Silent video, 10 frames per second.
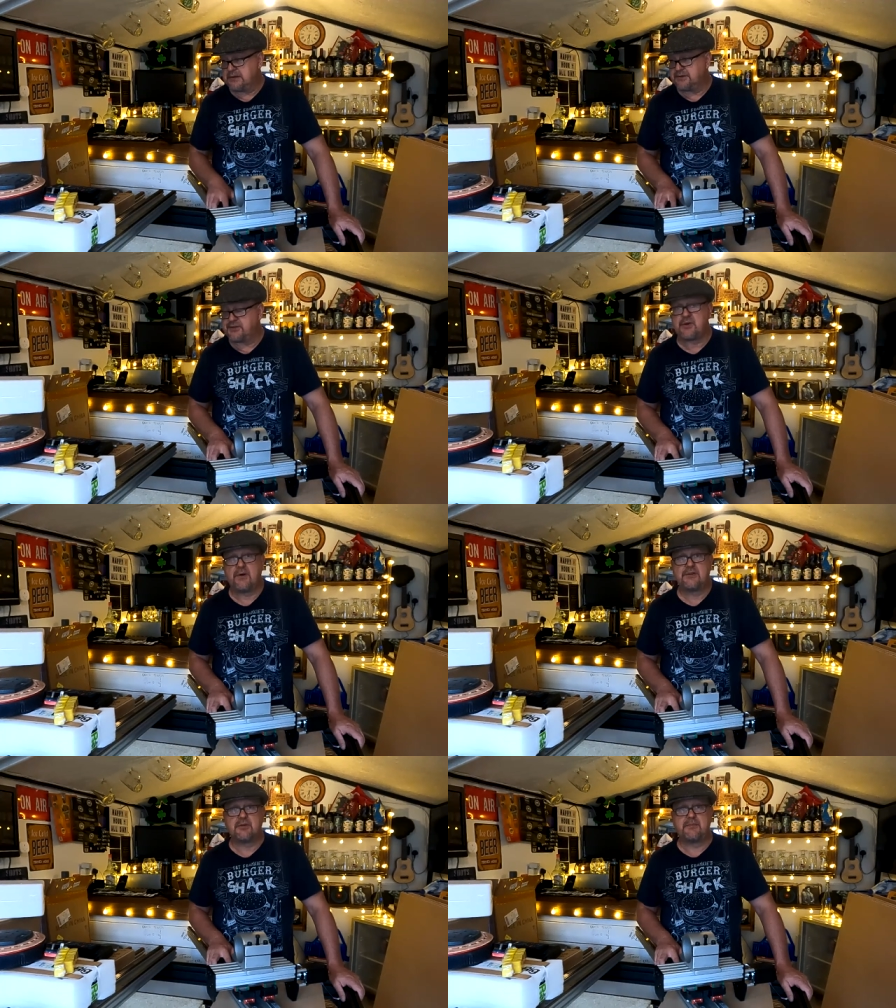uh,
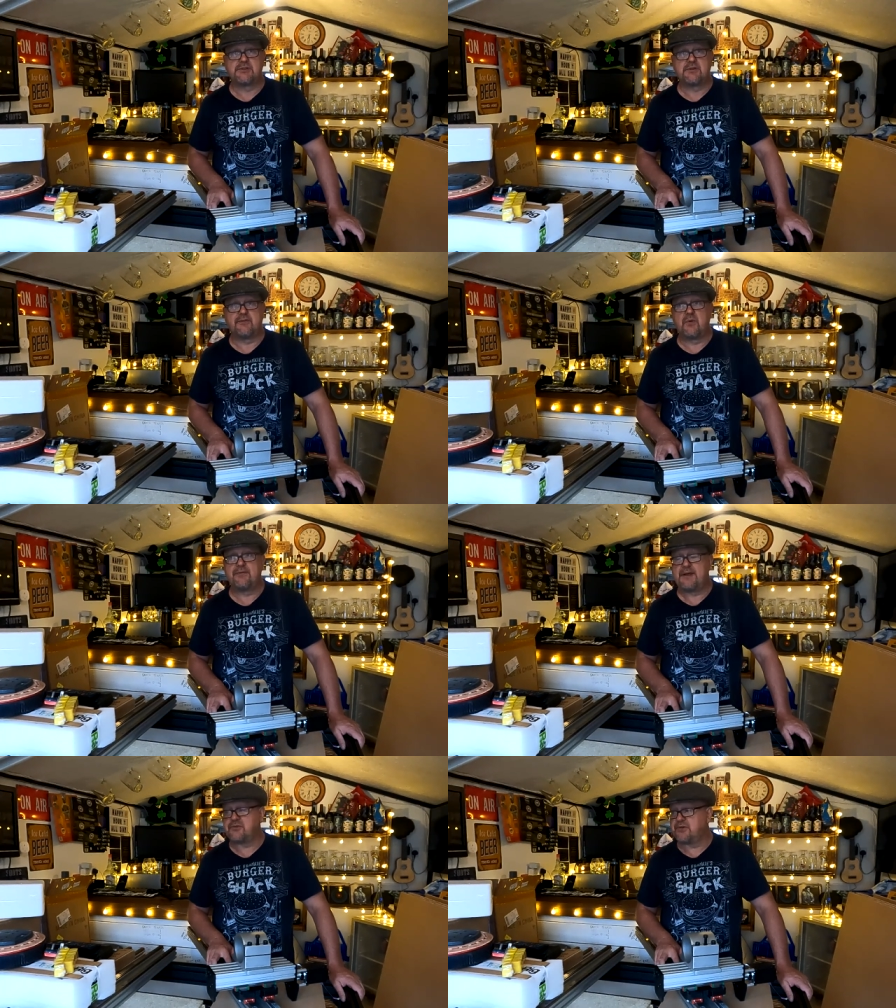designs on my
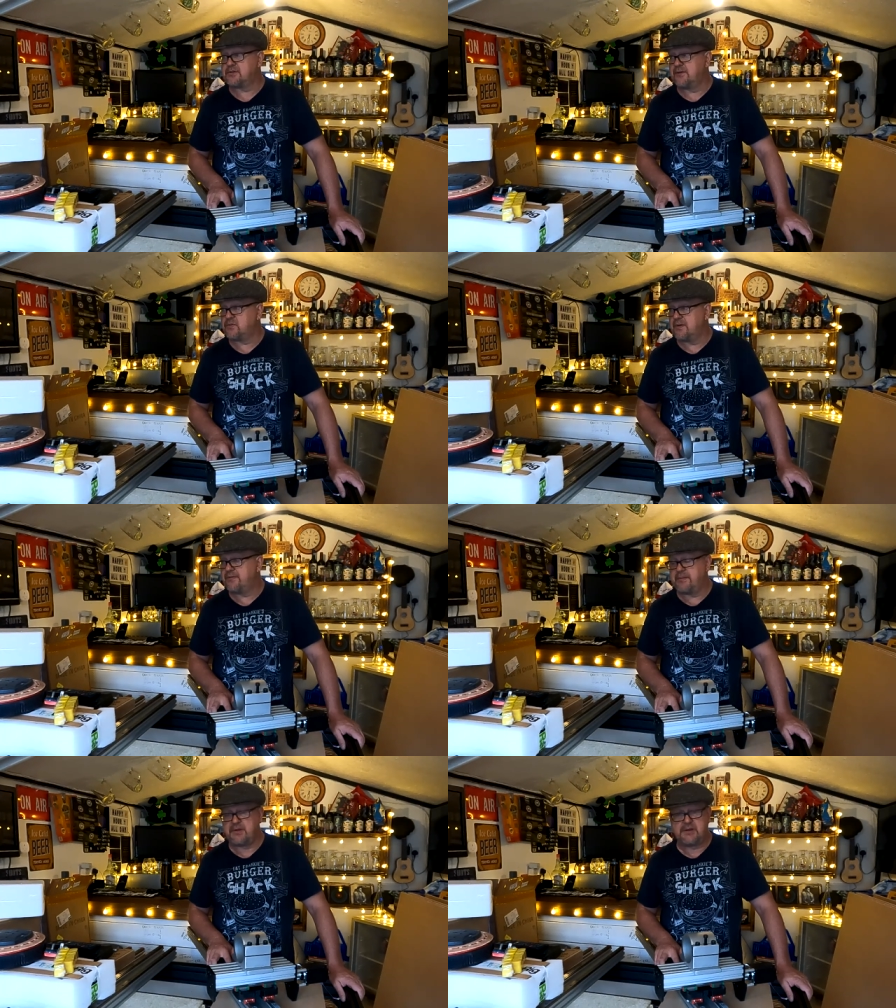software, Vectric software I
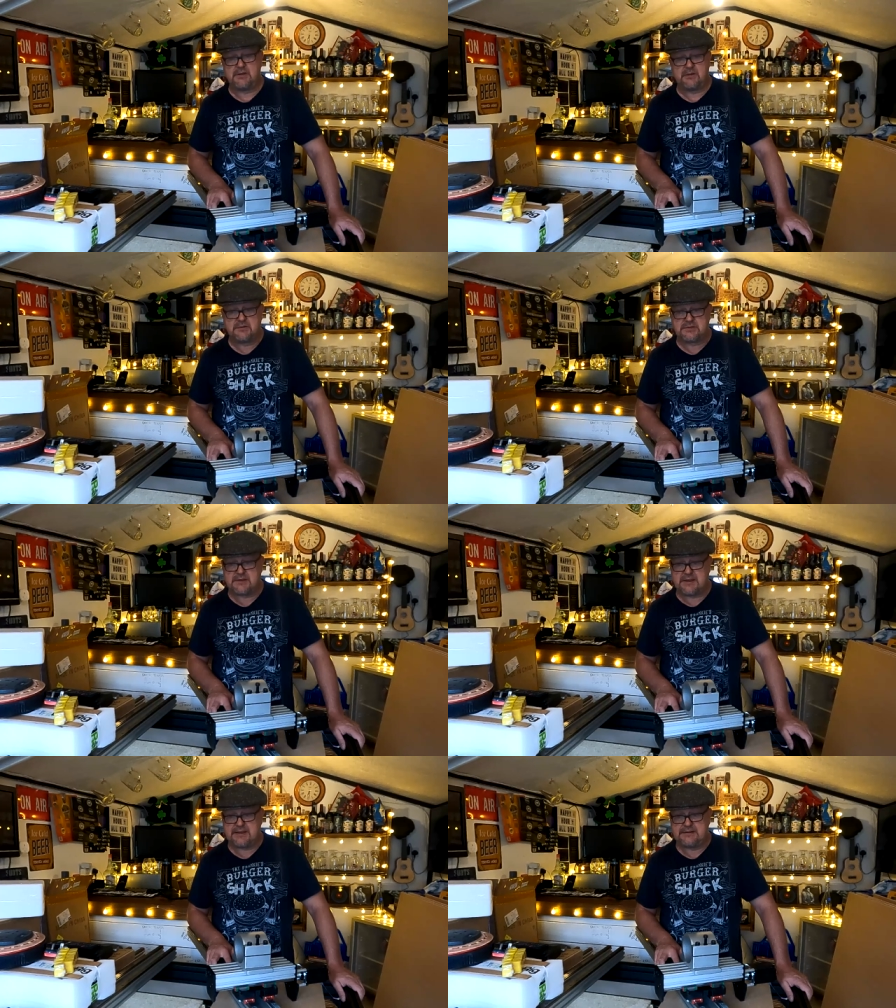think I'm going to
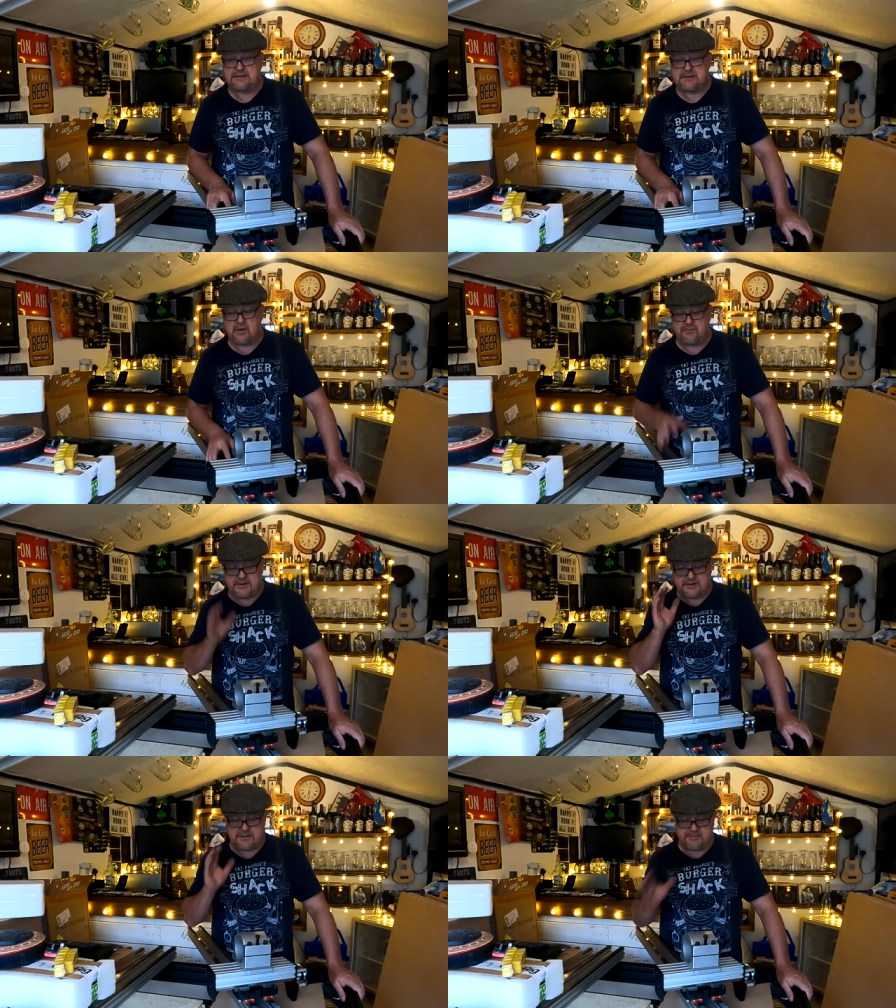use, and uh,
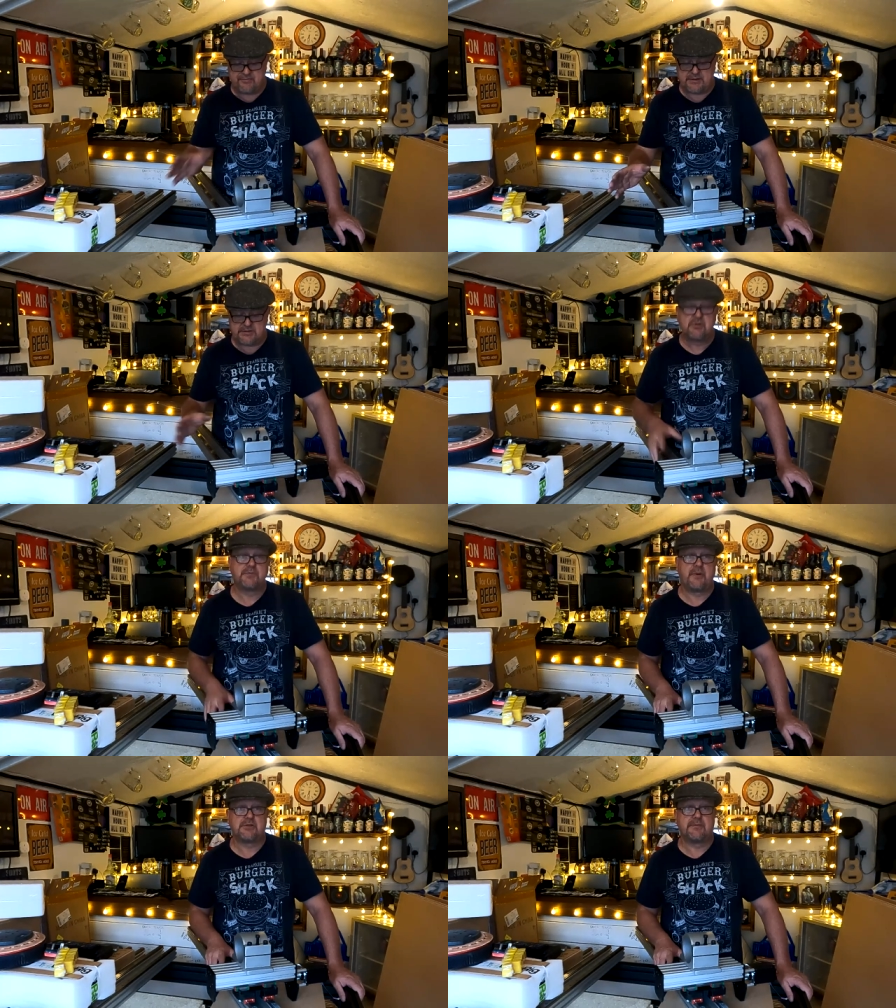hopefully get this up and running as soon
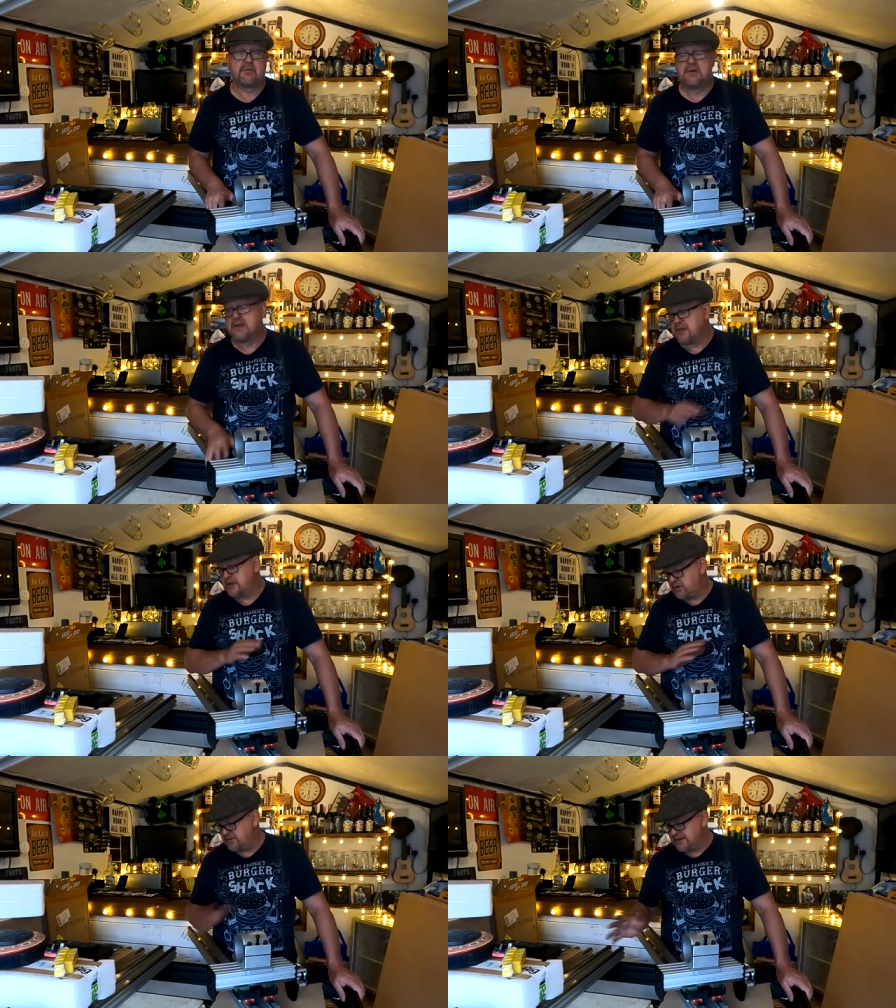as possible,
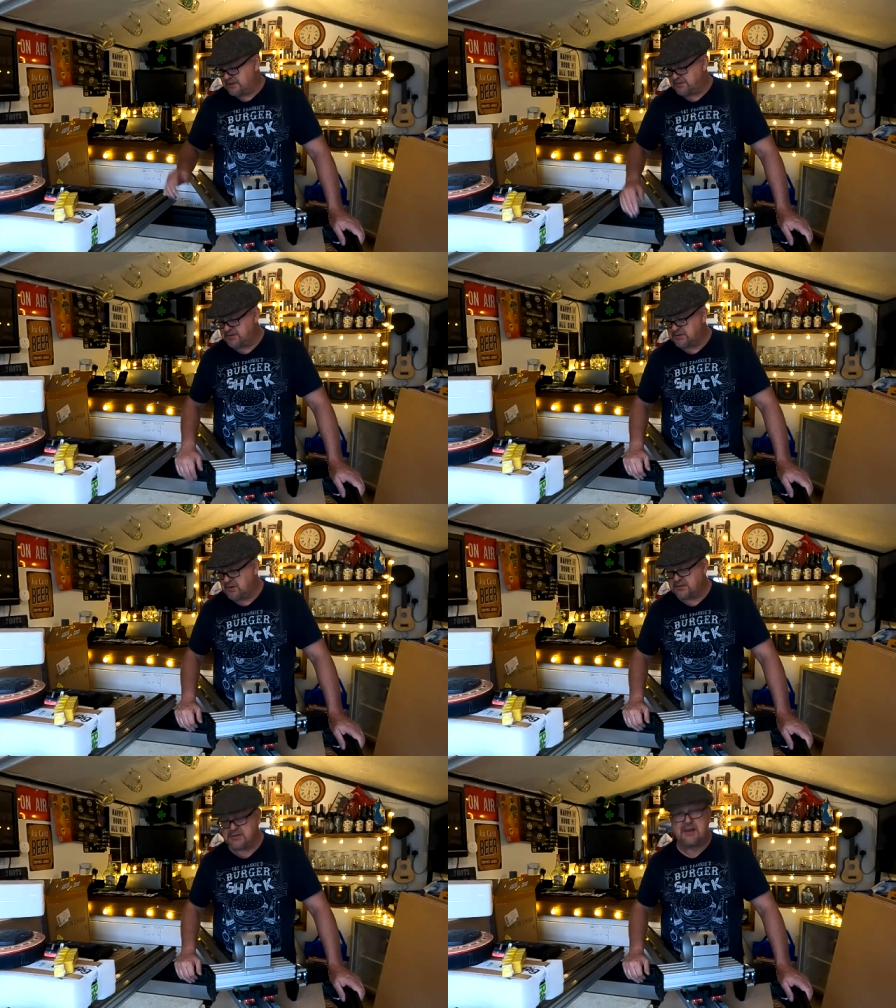knock out some
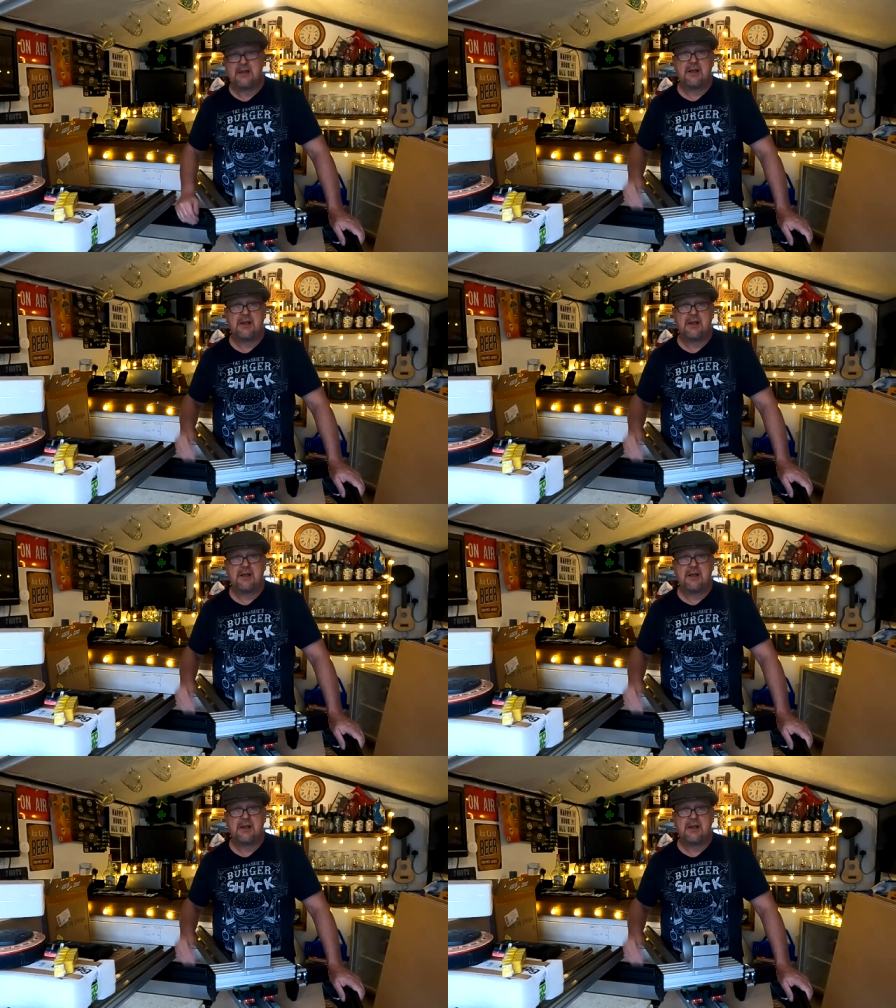signs.